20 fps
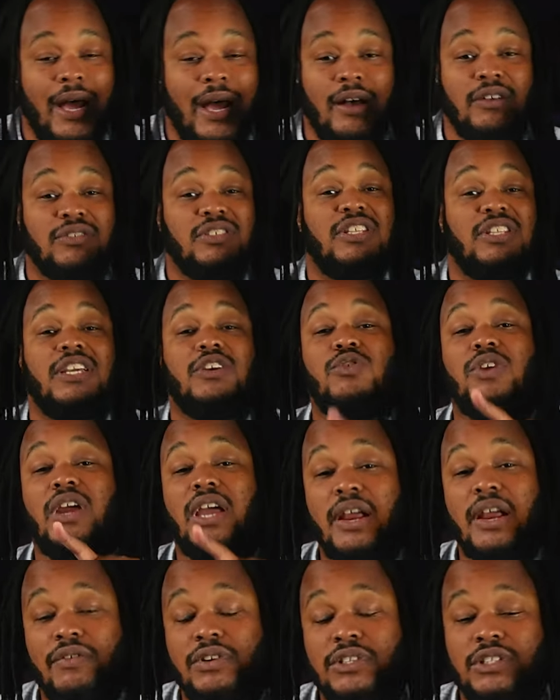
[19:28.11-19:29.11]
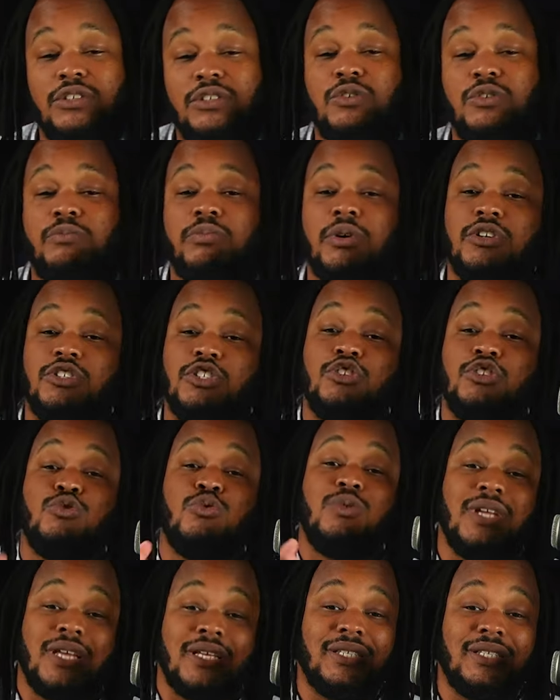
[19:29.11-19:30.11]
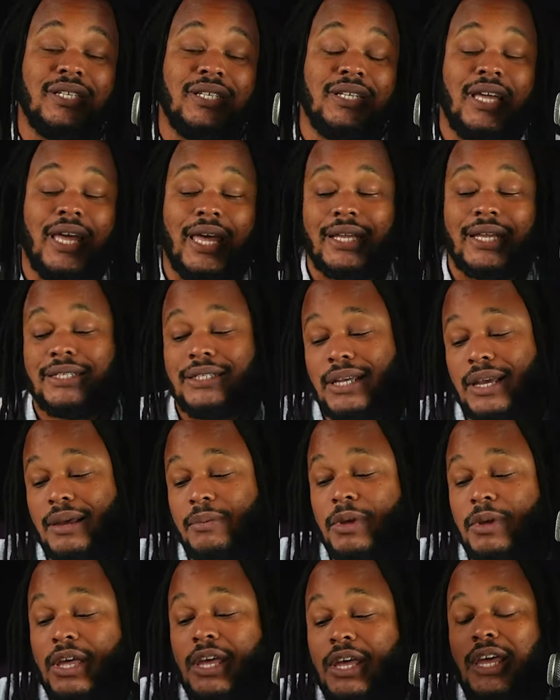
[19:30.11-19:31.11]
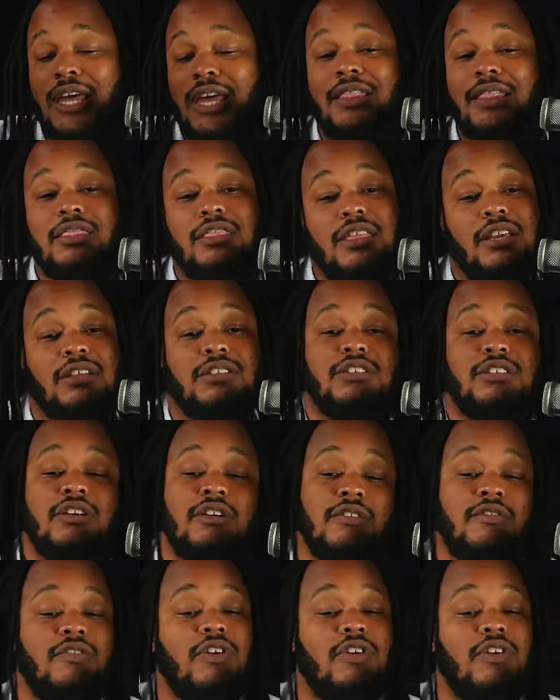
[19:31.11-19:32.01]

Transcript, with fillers: Thank you to every single person who hits the Cash App and thinks of,